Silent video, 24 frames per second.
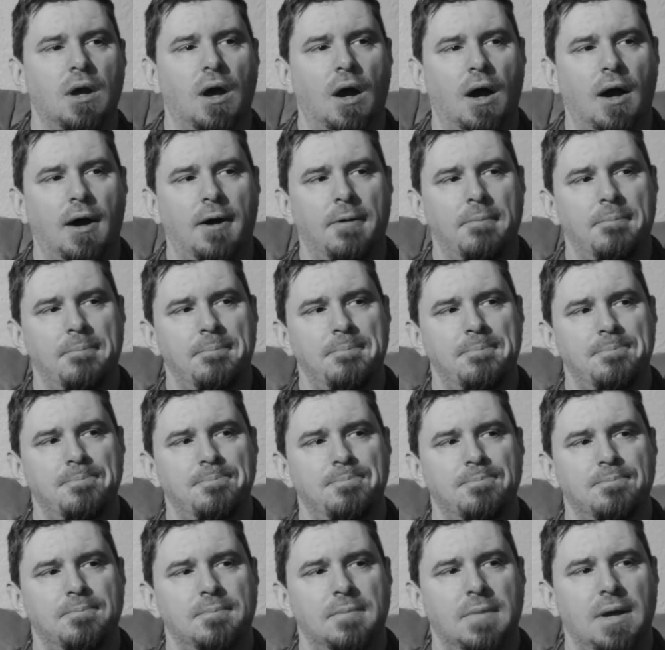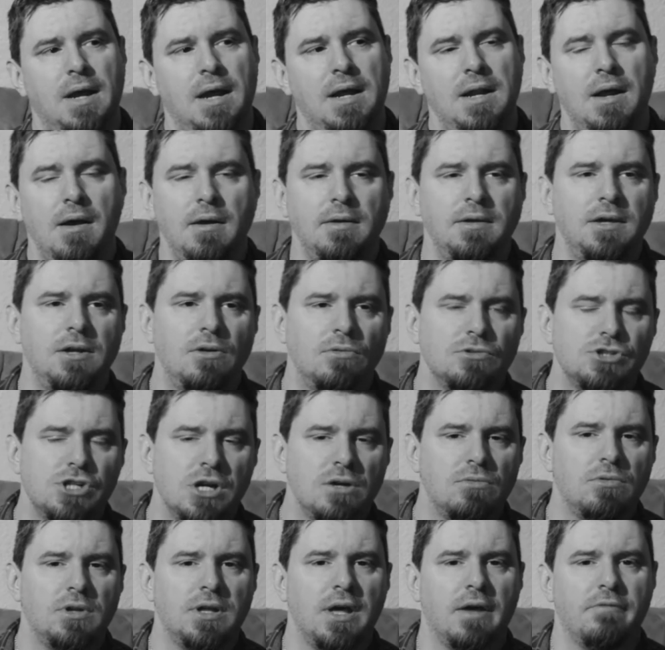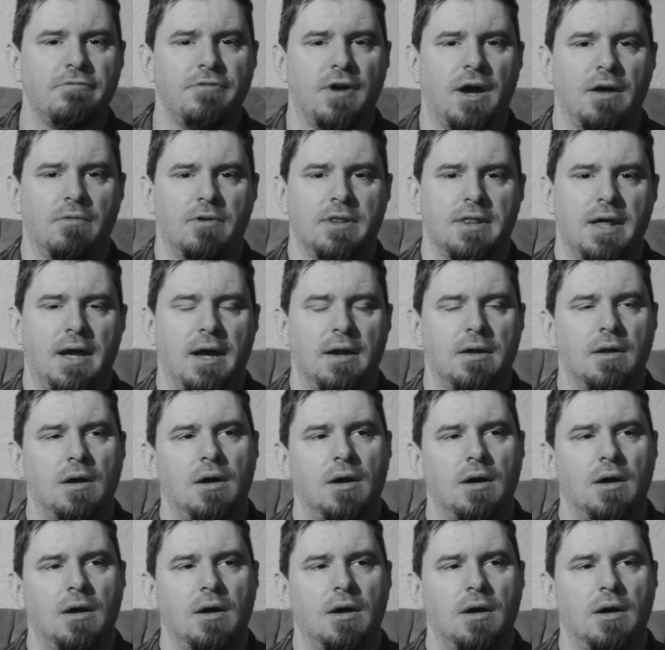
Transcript: And I, generally I'm fine with that.